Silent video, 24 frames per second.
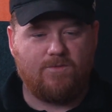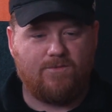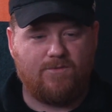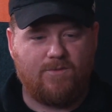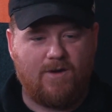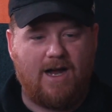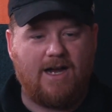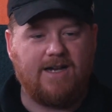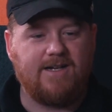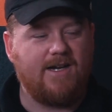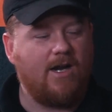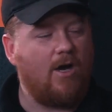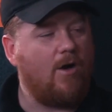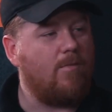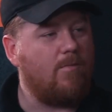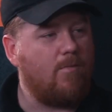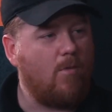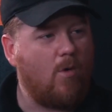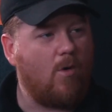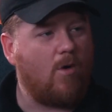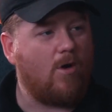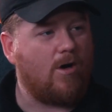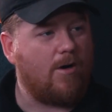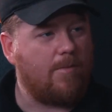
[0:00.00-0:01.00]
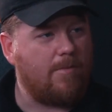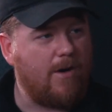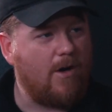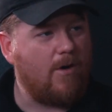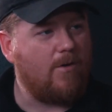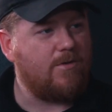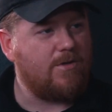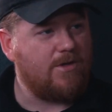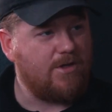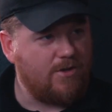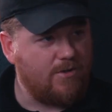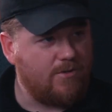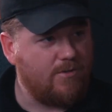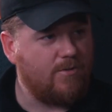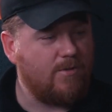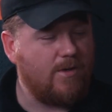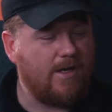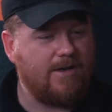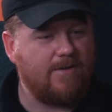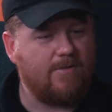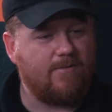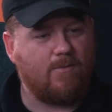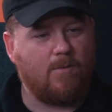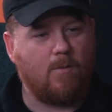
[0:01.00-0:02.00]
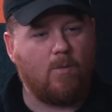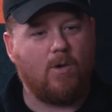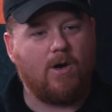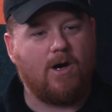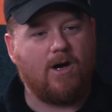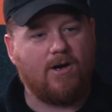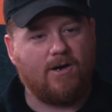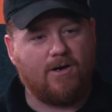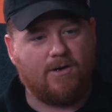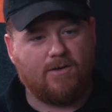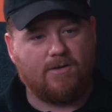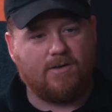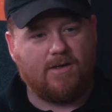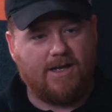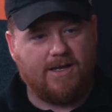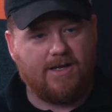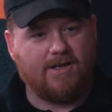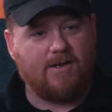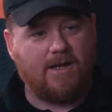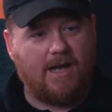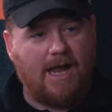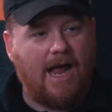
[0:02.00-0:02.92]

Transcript: find out more about you and where, like,